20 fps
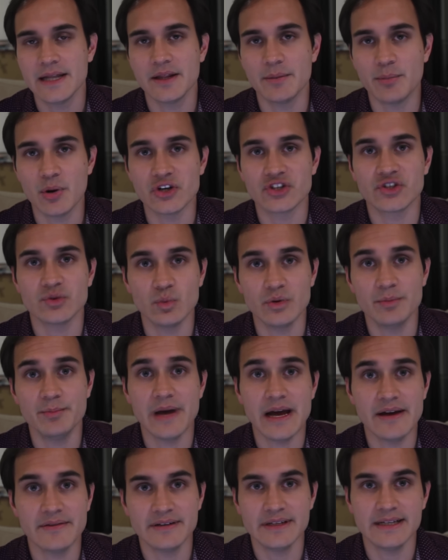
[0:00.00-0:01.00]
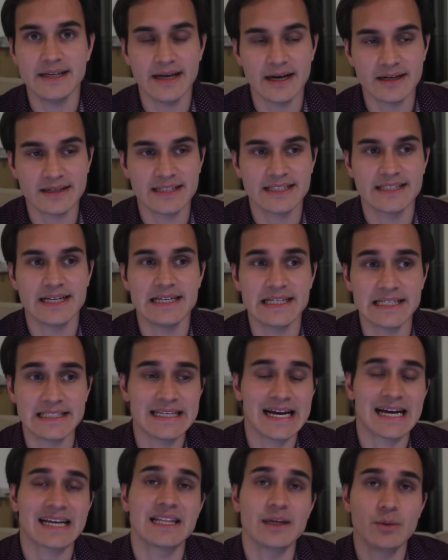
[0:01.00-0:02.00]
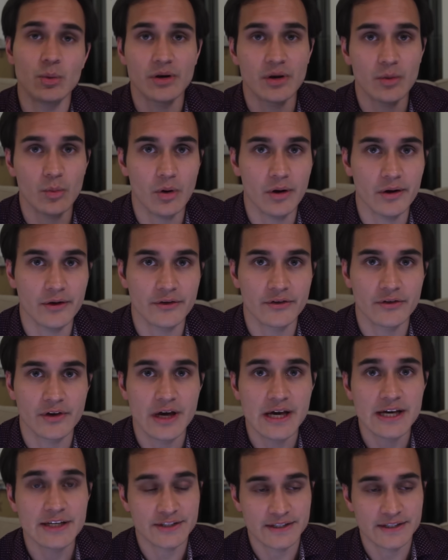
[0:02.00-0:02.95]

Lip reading: the person would be able to understand exactly what it was.